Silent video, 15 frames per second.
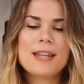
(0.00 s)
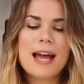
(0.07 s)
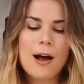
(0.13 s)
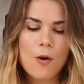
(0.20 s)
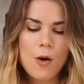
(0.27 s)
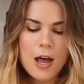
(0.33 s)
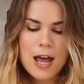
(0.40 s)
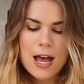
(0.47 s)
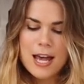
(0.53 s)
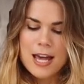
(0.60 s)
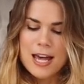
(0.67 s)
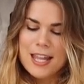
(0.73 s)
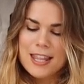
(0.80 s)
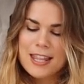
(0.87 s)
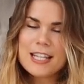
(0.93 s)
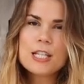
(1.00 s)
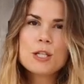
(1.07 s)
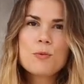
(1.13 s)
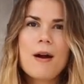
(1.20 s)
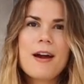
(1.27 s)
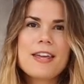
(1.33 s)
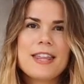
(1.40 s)
Now, this
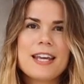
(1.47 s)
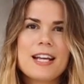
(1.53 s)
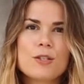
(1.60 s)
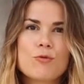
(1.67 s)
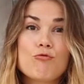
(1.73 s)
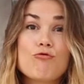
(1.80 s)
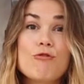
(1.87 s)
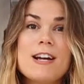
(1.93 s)
is where I think it's